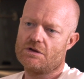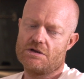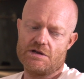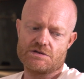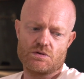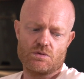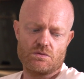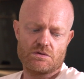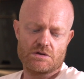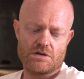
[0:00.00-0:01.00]
Yeah, it's
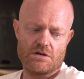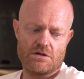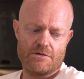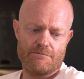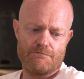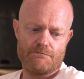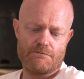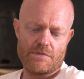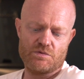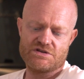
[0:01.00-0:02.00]
called, and
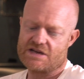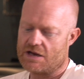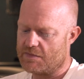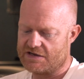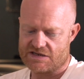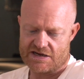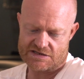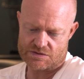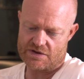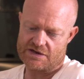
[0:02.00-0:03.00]
we just get an amazing
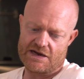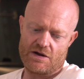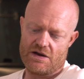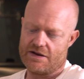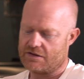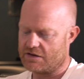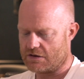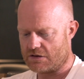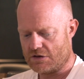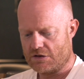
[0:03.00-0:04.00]
guest. So we had Gary
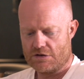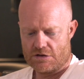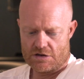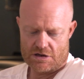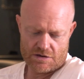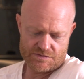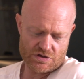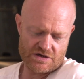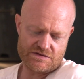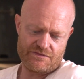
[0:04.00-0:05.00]
Lineker,
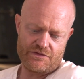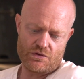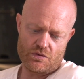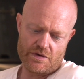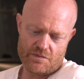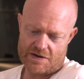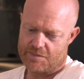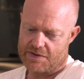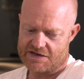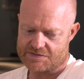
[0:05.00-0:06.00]
Tyson Fury, we
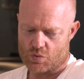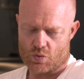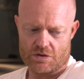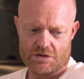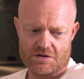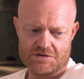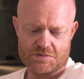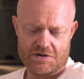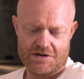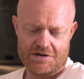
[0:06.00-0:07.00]
had Piers Morgan
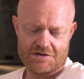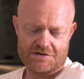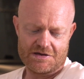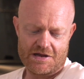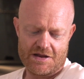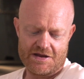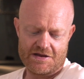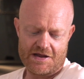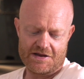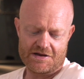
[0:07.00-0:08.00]
last week. And
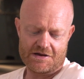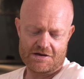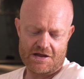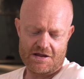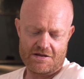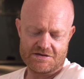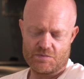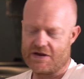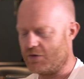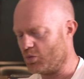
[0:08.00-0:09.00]

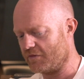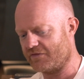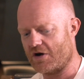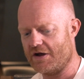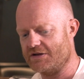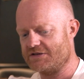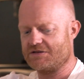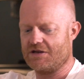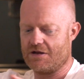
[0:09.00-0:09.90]
then we're getting all the fighters.